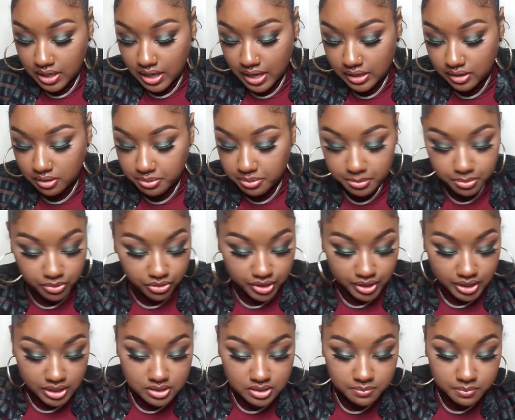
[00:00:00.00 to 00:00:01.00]
I know people
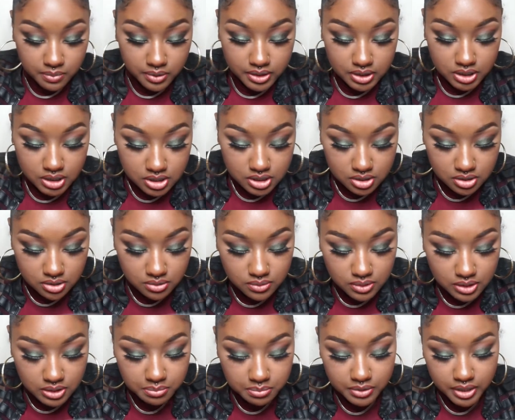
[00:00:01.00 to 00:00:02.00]
think it's pointless to do
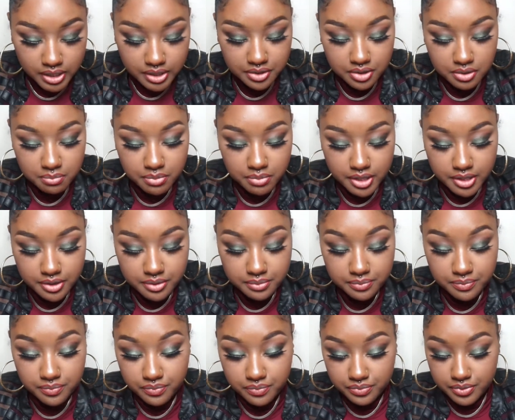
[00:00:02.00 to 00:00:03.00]
lip liner, but
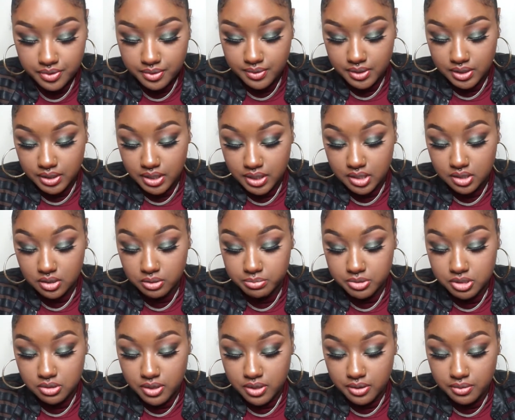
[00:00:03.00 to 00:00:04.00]
really it helps
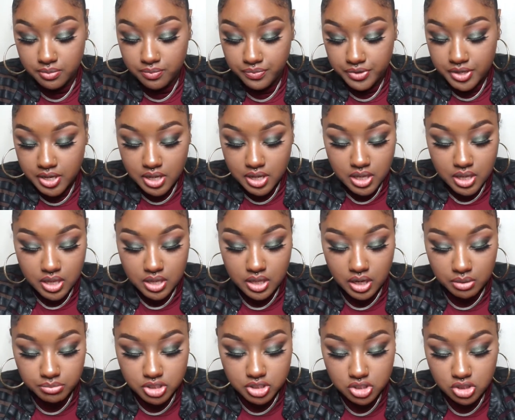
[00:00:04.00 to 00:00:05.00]
you out. And then
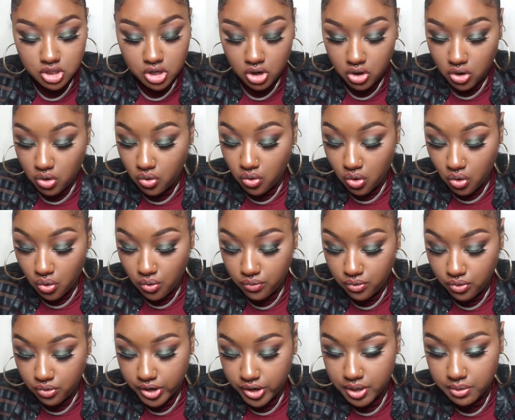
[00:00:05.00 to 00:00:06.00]
I'm just gonna go
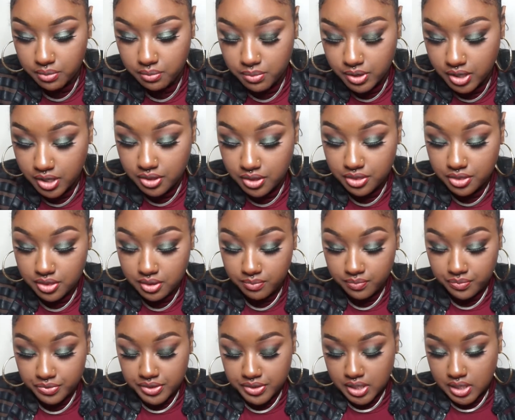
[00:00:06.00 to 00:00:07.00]
over it with
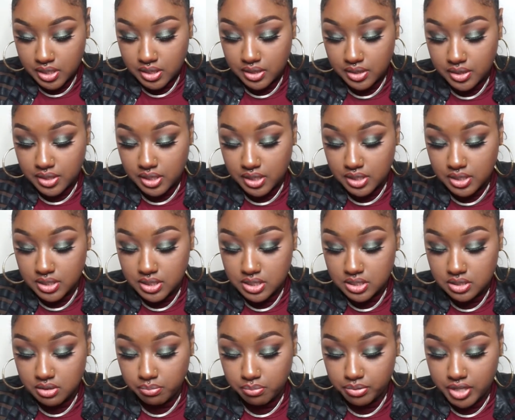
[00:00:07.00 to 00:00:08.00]

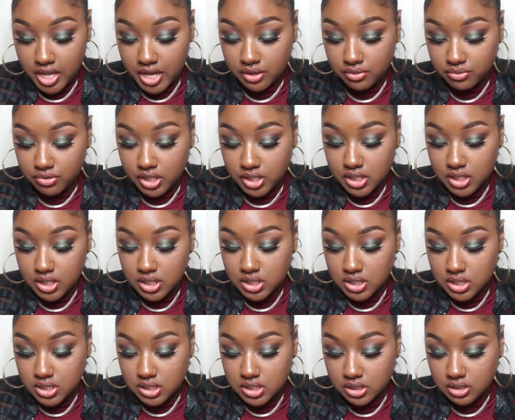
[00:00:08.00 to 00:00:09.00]
this black
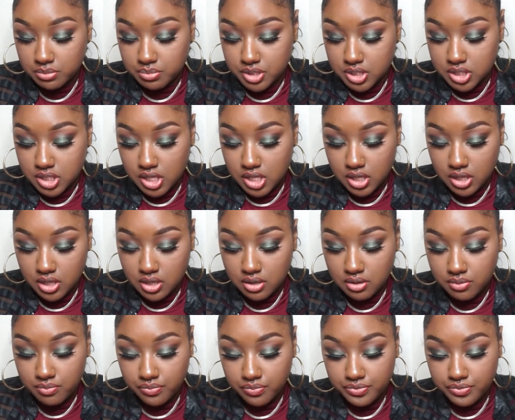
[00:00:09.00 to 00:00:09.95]
Radiance lipstick.